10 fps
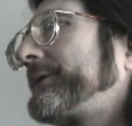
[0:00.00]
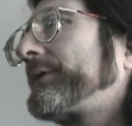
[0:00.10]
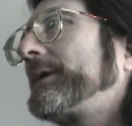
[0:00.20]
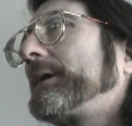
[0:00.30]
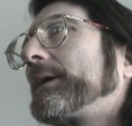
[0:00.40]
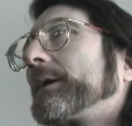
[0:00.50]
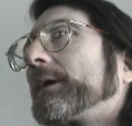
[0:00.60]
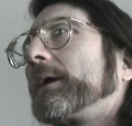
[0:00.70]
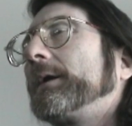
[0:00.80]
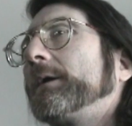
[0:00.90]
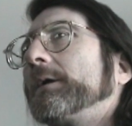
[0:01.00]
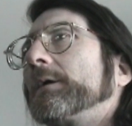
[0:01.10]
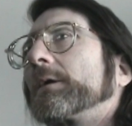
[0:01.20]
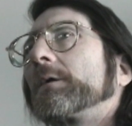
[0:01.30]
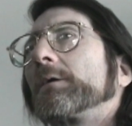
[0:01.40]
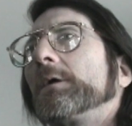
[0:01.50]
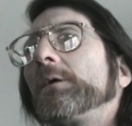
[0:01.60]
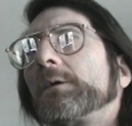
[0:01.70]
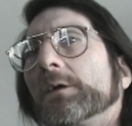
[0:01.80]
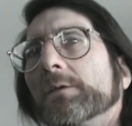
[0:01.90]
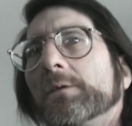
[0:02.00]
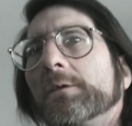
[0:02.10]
treated like you're cuckoo.